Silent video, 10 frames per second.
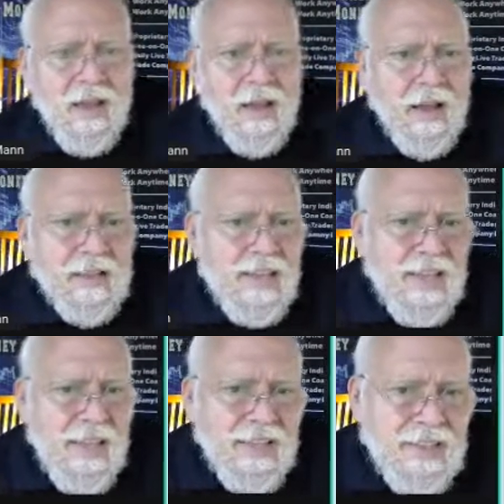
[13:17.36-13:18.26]

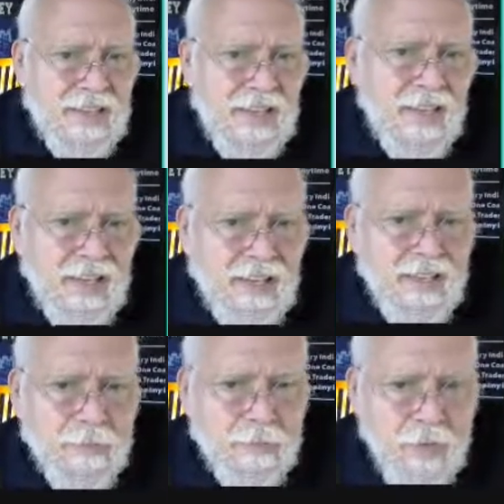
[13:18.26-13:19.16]

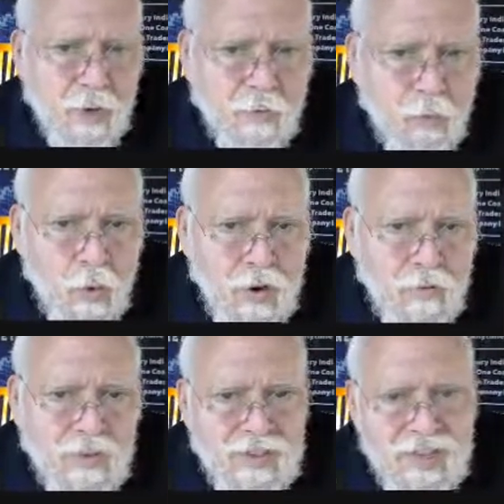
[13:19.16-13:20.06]
TNTs. There are 4
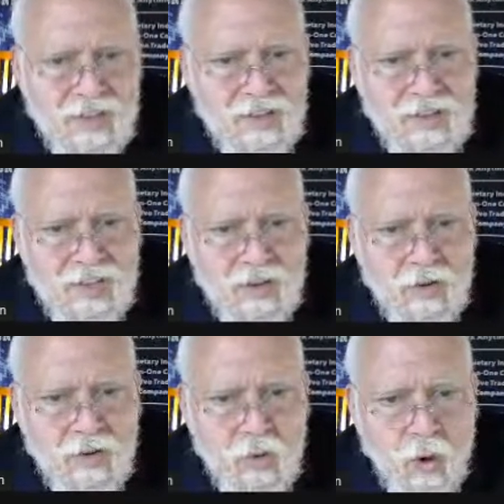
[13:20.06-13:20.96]
different signals here,
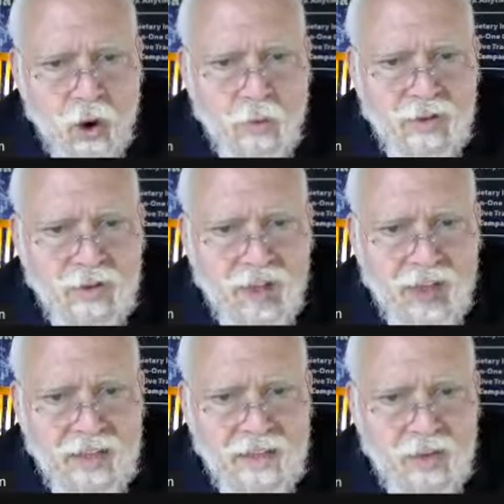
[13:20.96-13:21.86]
the 2 orange
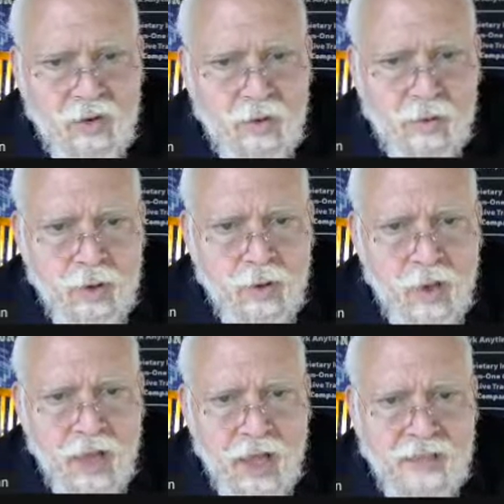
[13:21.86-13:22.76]
lines and the 2 blue
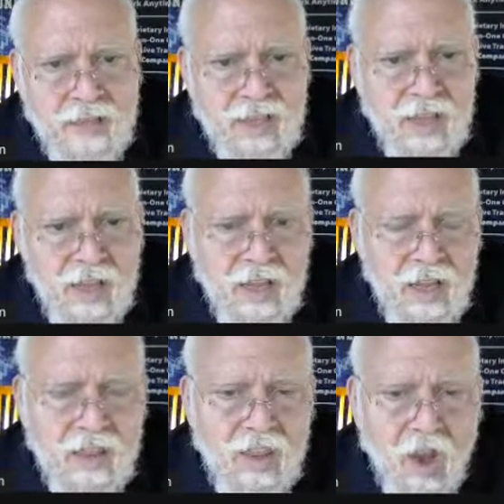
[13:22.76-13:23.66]
lines.
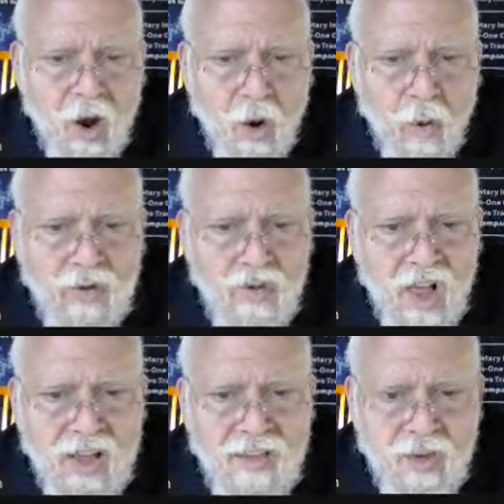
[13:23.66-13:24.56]
The orange
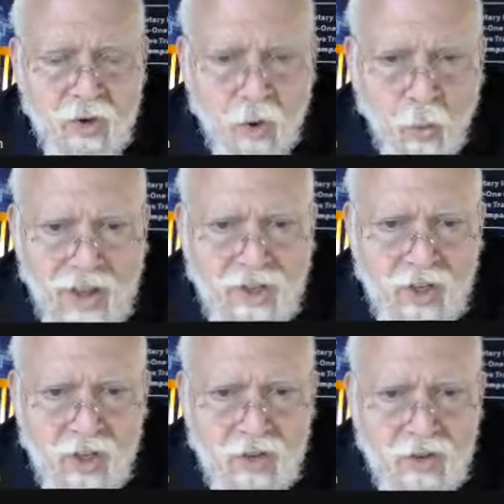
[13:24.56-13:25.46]
lines are
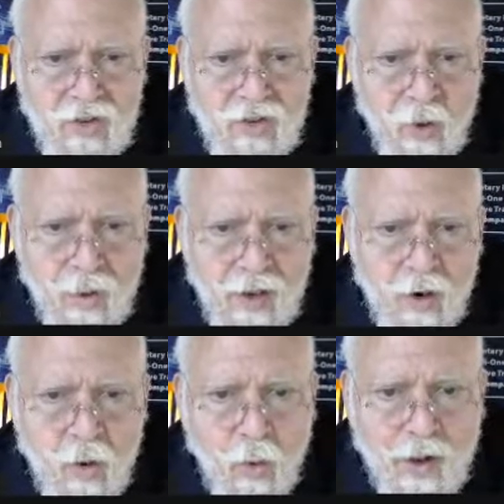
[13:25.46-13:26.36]
directional. So when
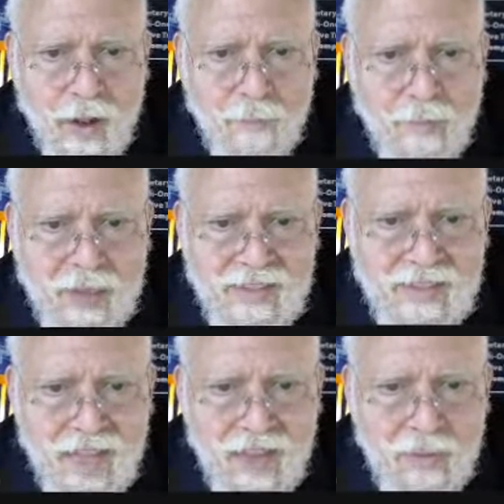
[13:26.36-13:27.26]
they're going up, that's
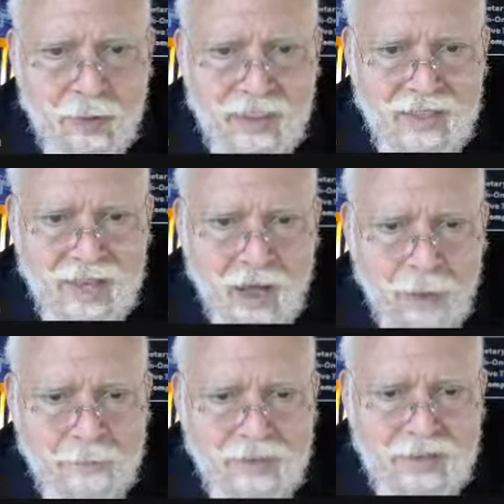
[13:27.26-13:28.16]
telling me it's an
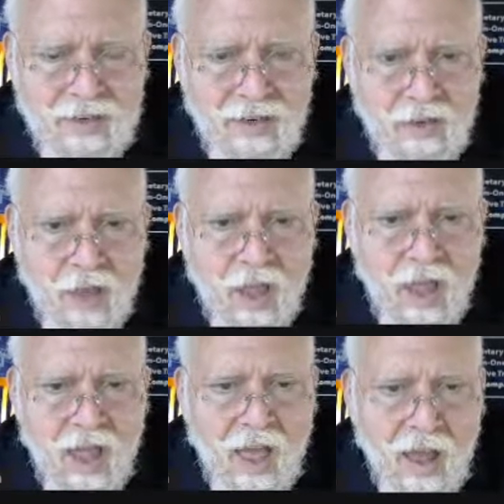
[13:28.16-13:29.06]
up signal.
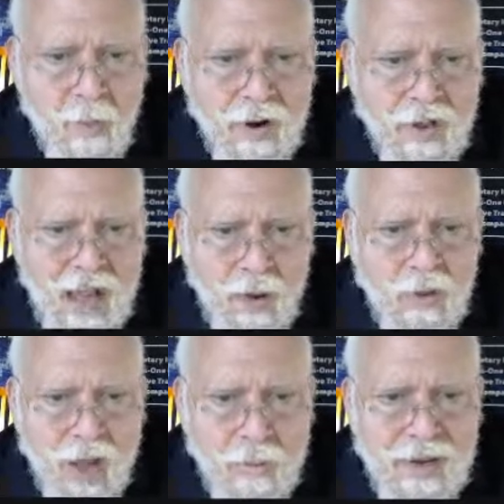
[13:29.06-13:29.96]
I want to
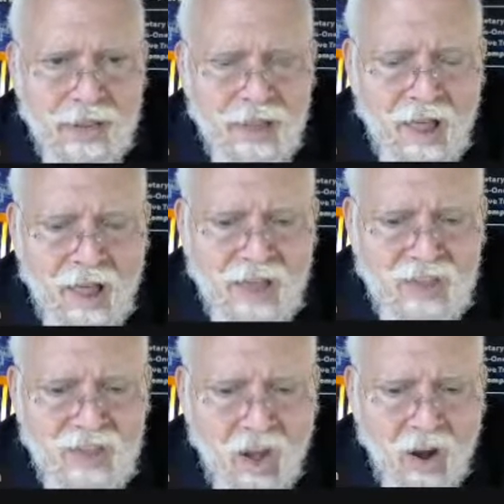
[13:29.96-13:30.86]
count how many
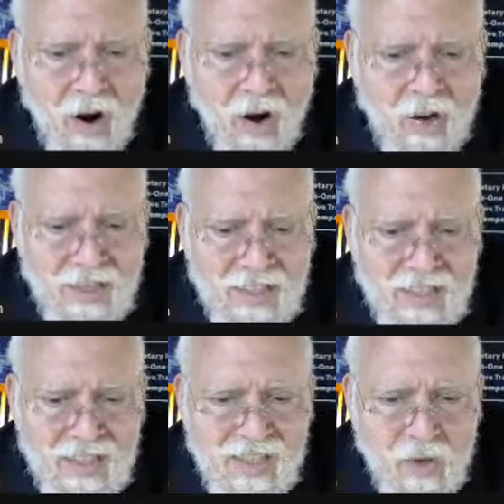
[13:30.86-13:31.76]
lines are
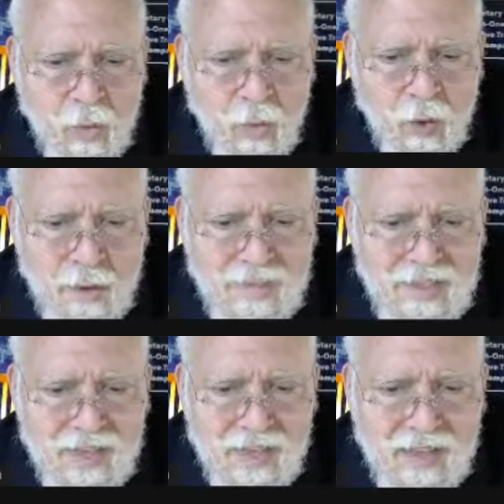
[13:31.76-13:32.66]
consistent with what I'm
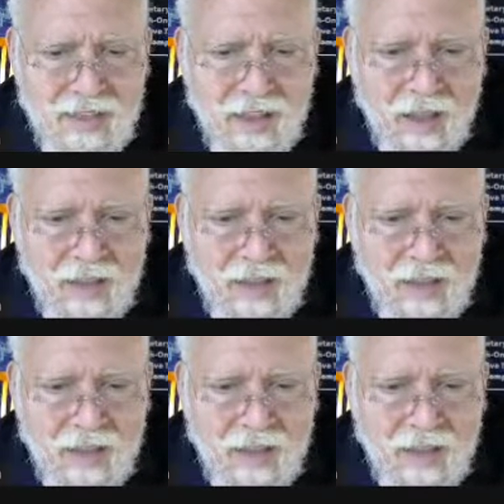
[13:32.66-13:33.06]
seeing